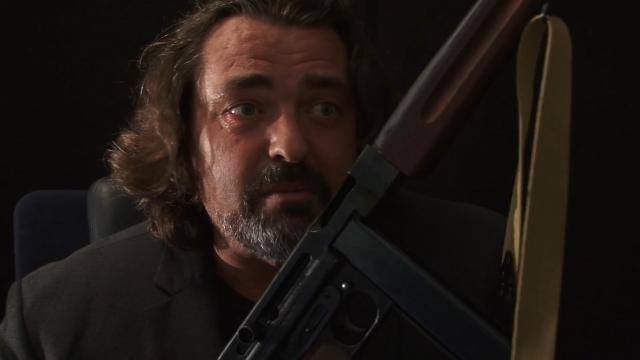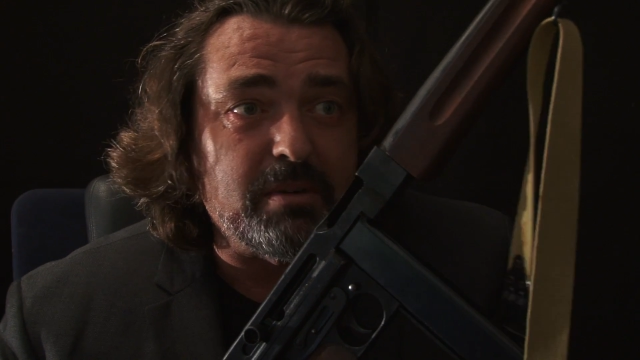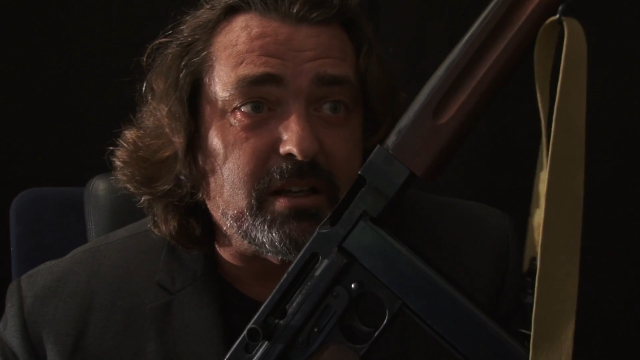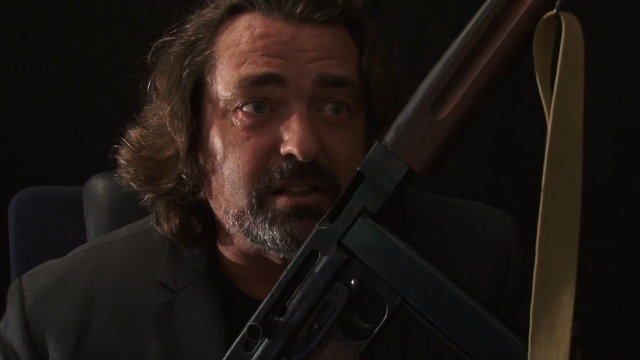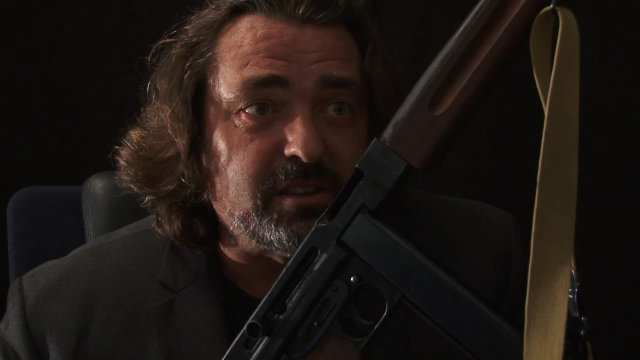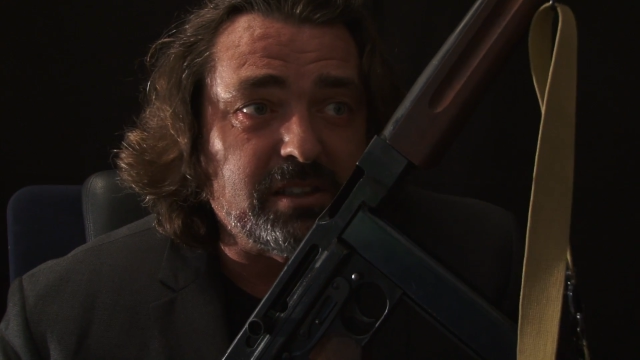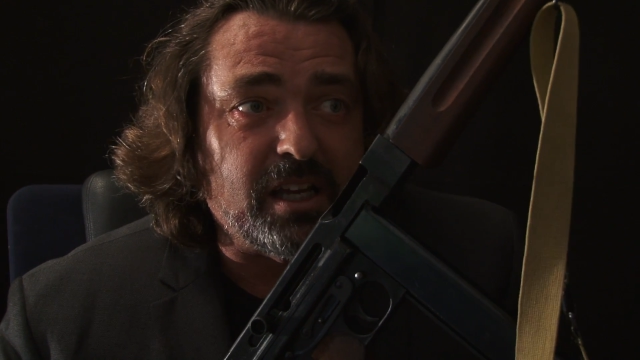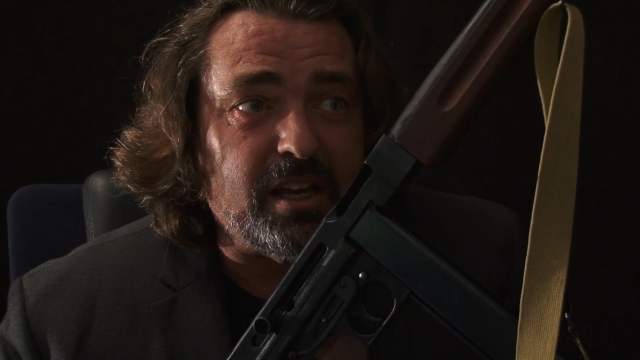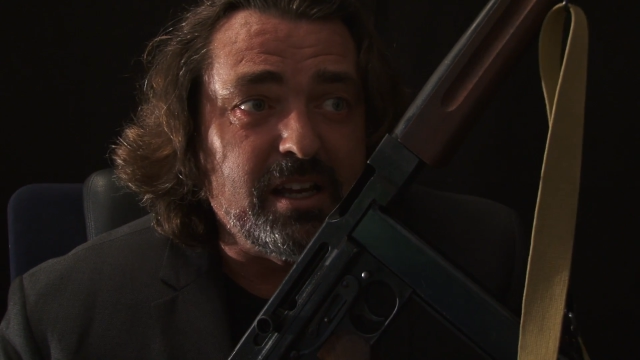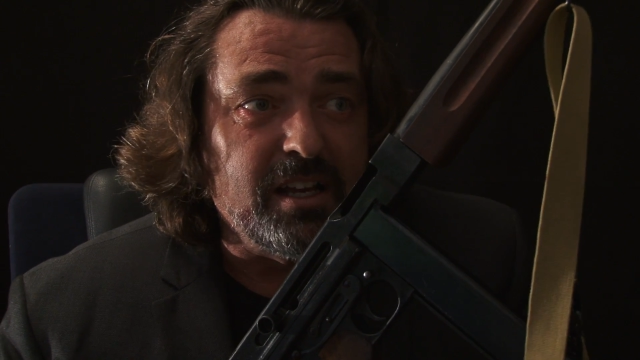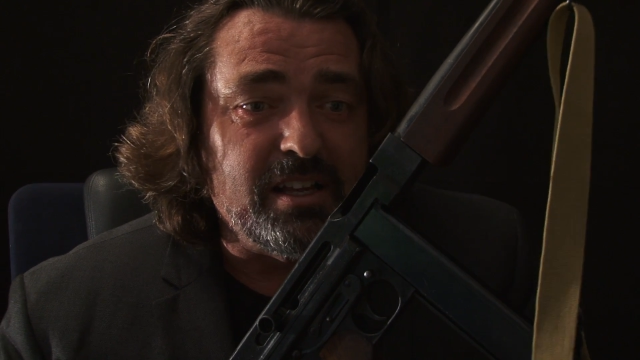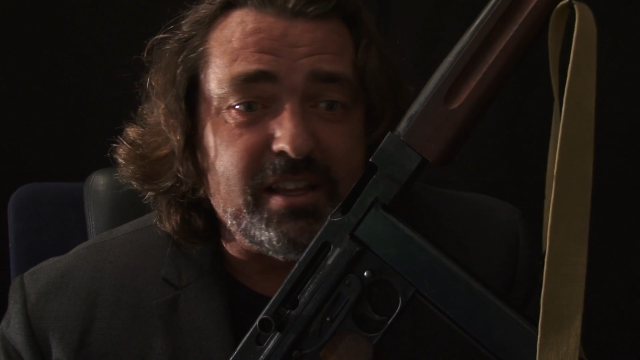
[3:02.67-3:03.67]
because
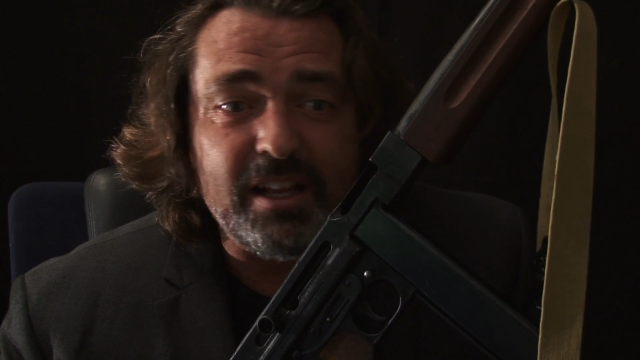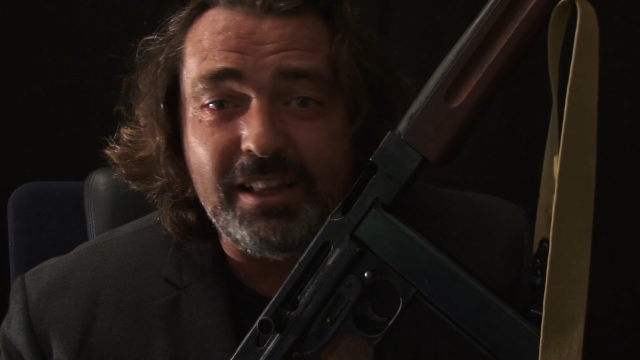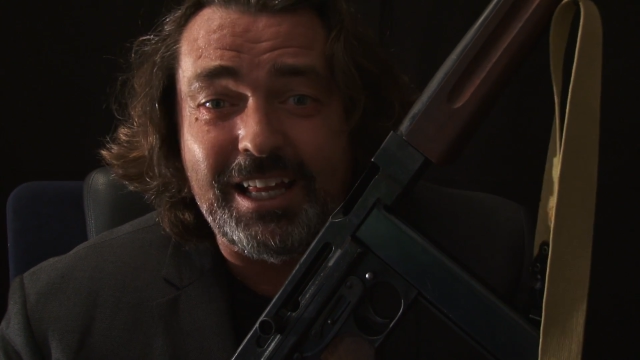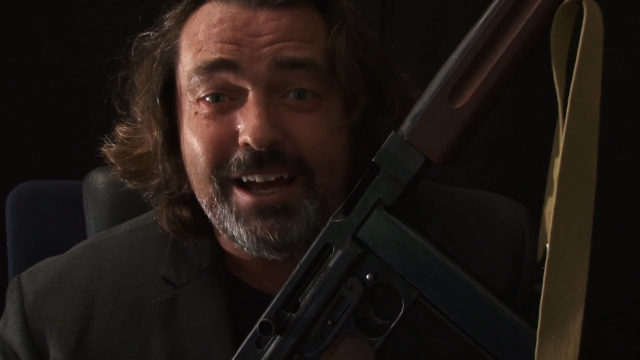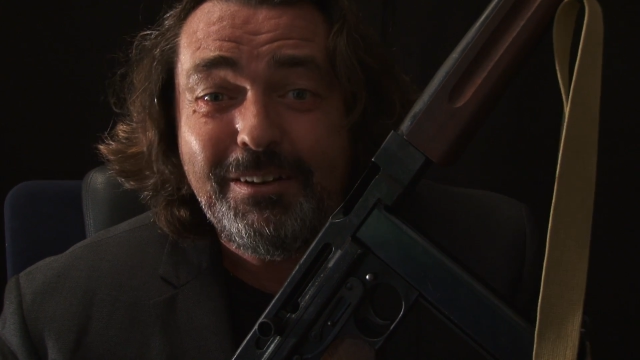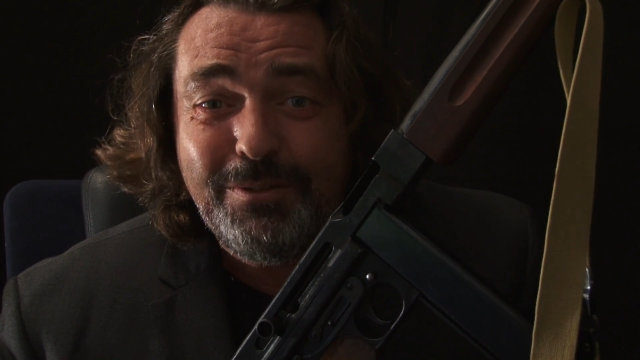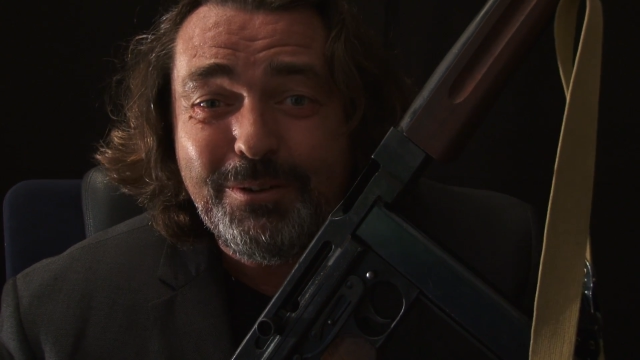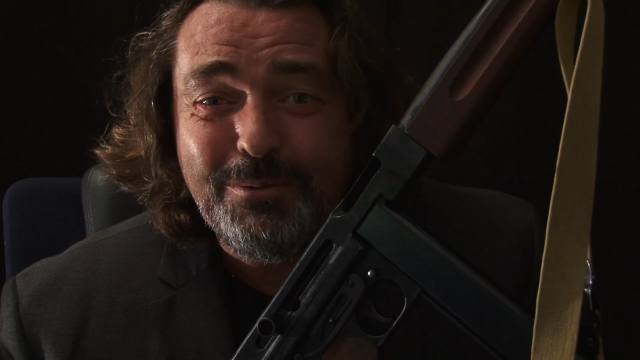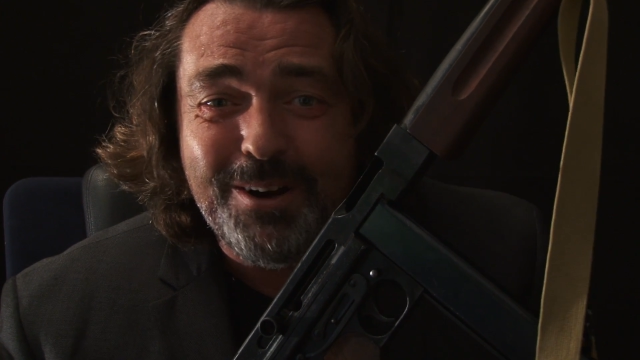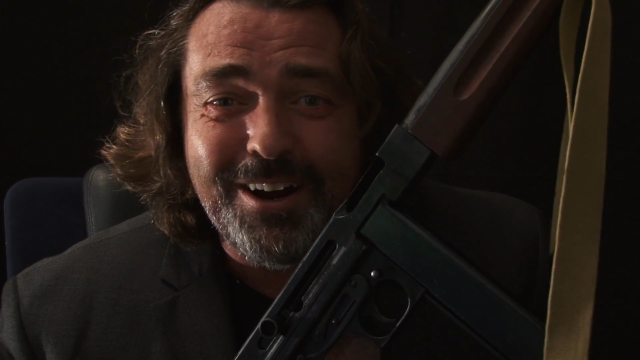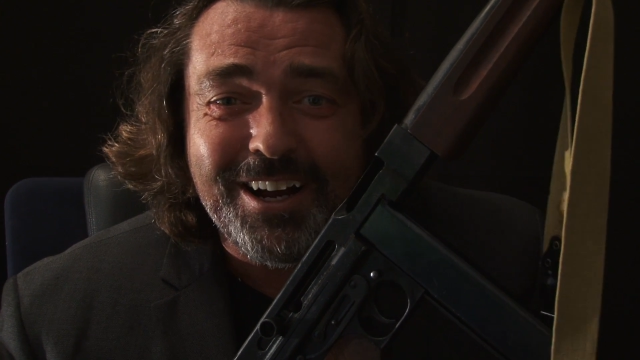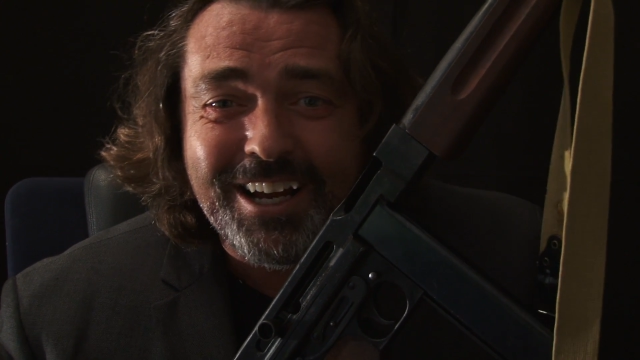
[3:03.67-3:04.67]
they'll never
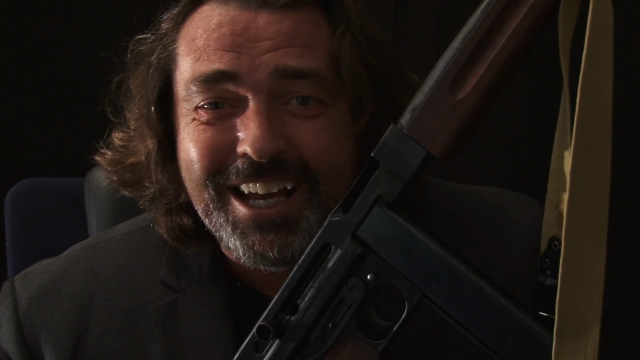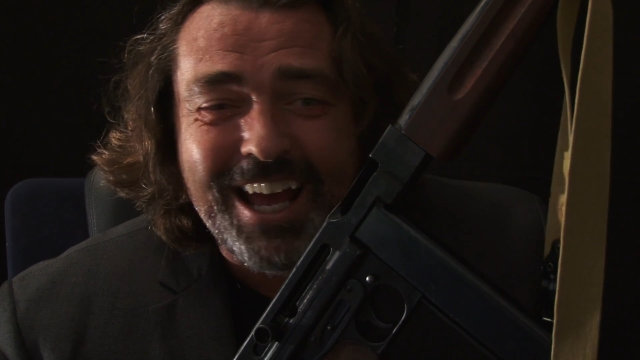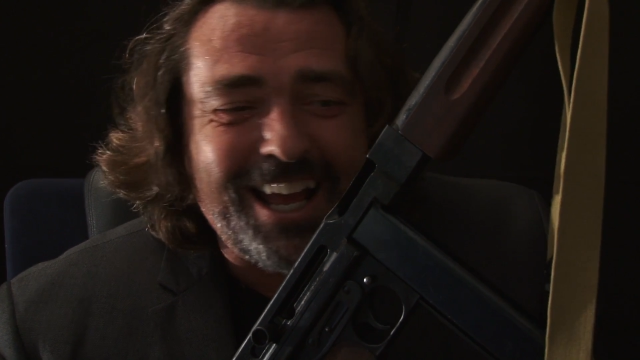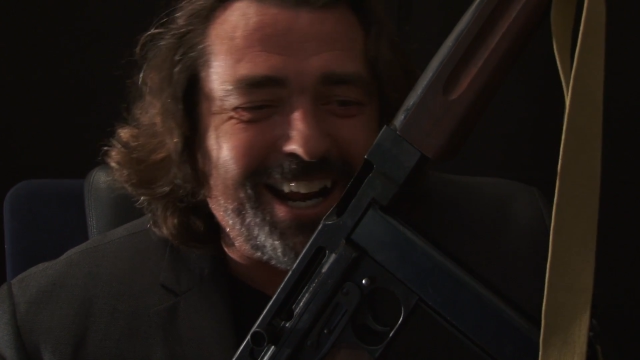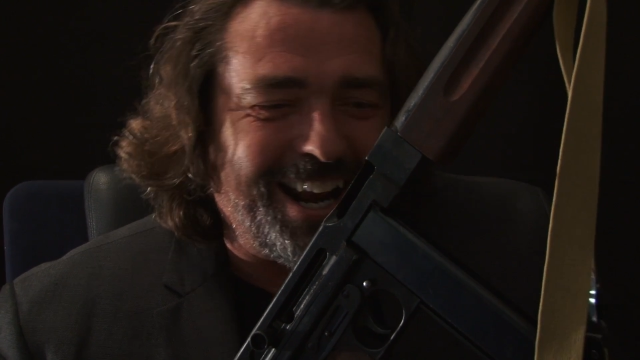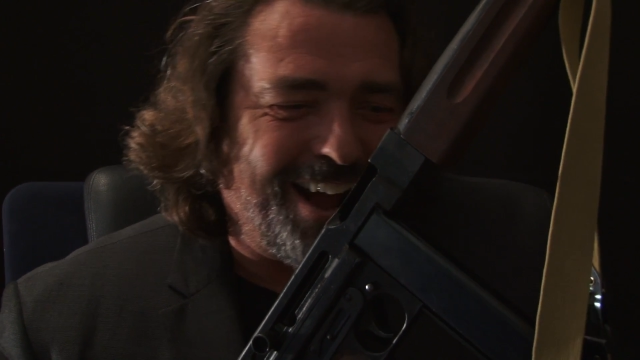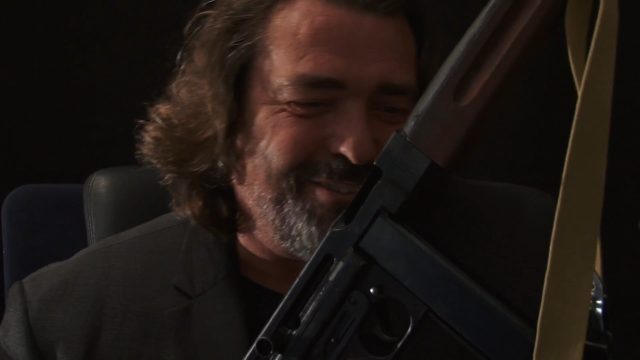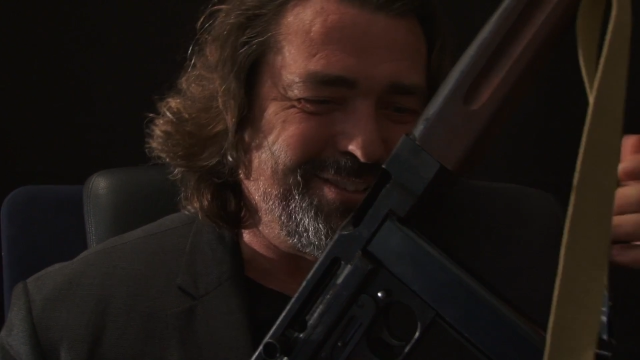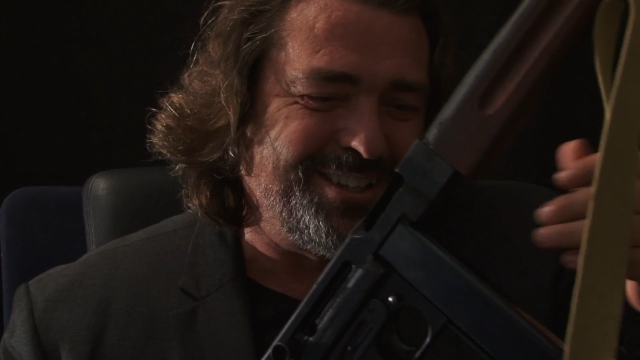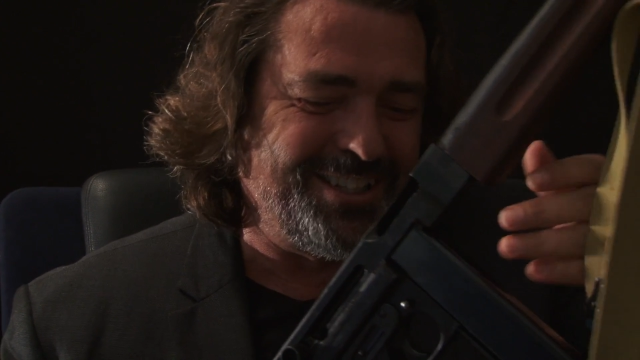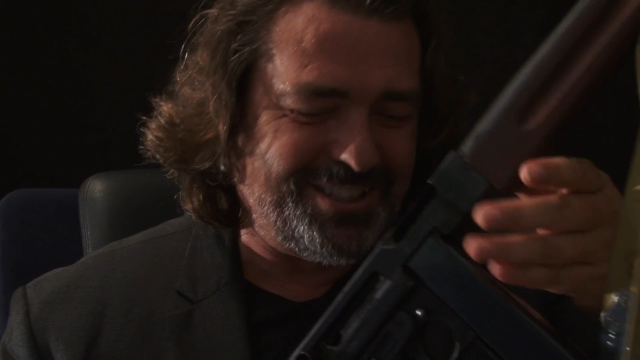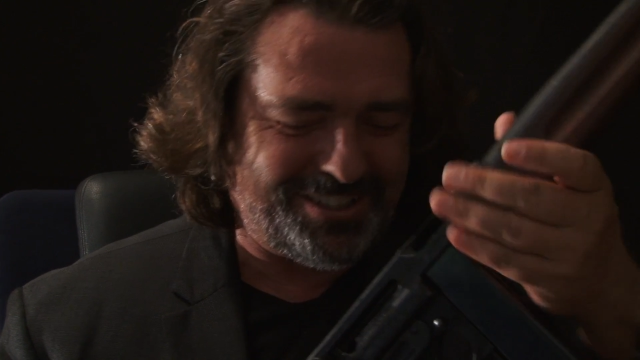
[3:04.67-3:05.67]
work again
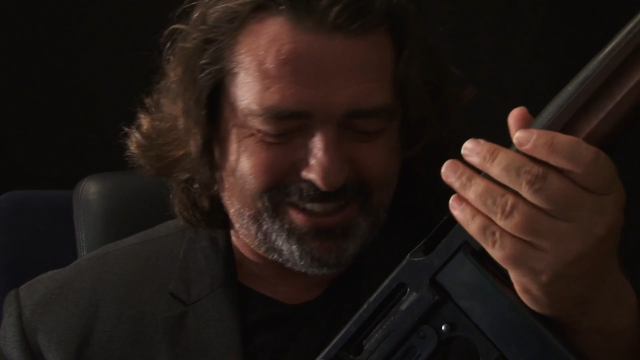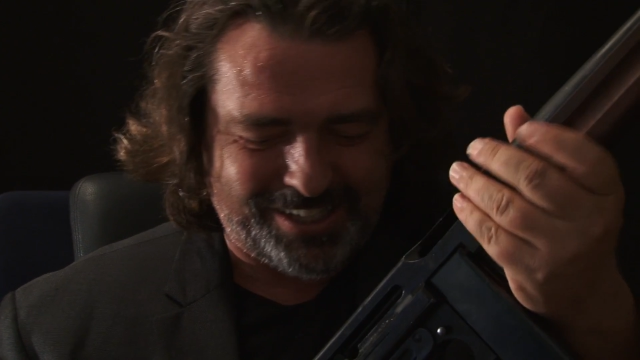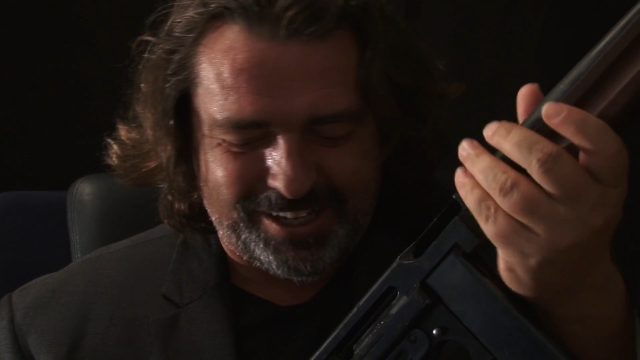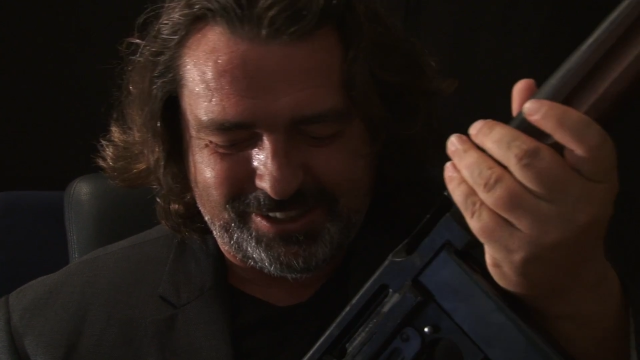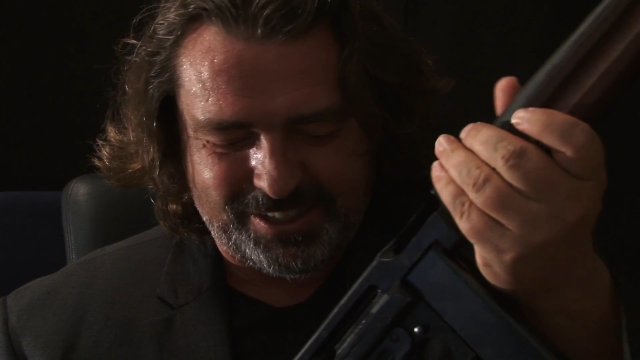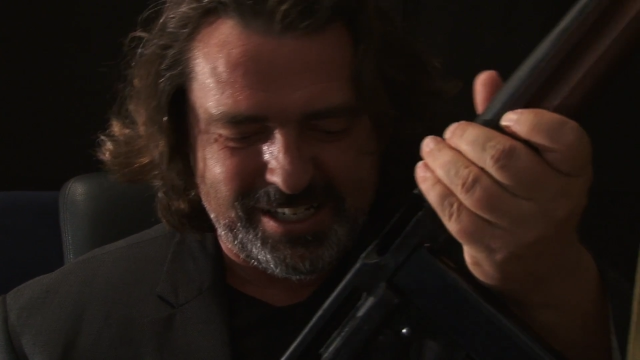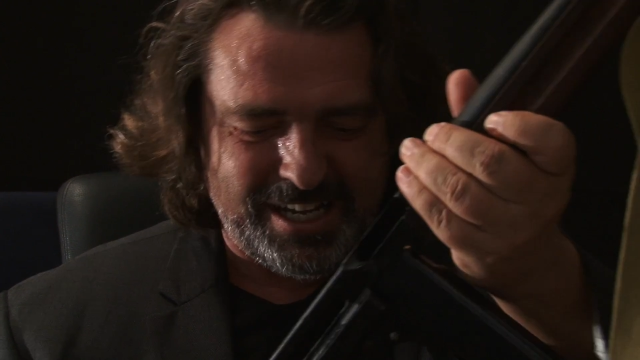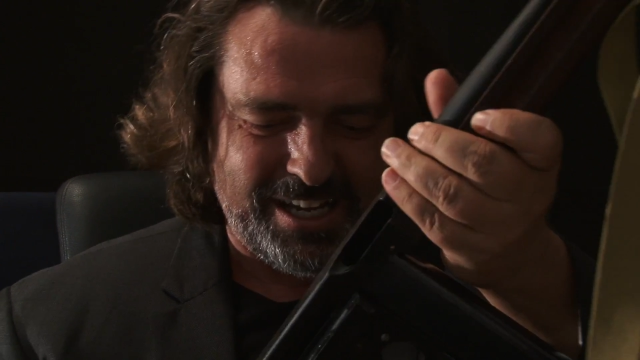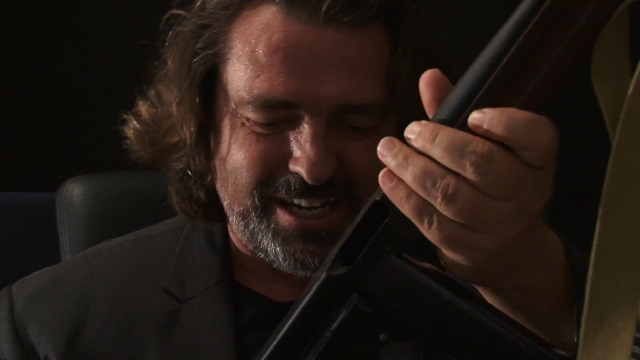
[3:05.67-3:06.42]
after this disaster.